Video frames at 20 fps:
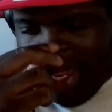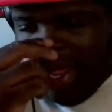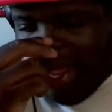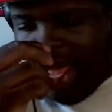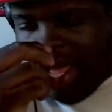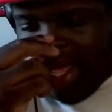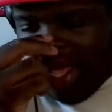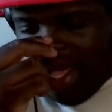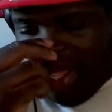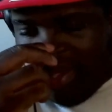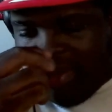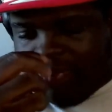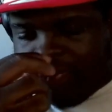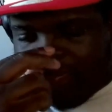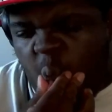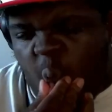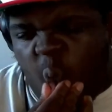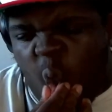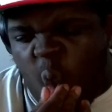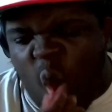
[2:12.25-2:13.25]

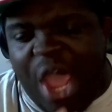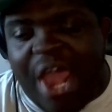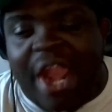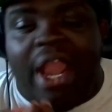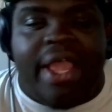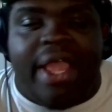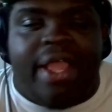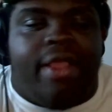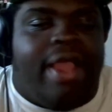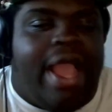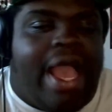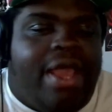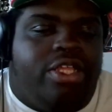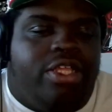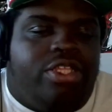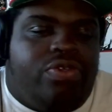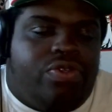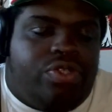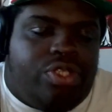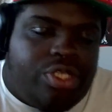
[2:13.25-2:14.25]
And I like her
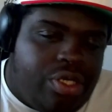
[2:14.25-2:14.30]
attitude,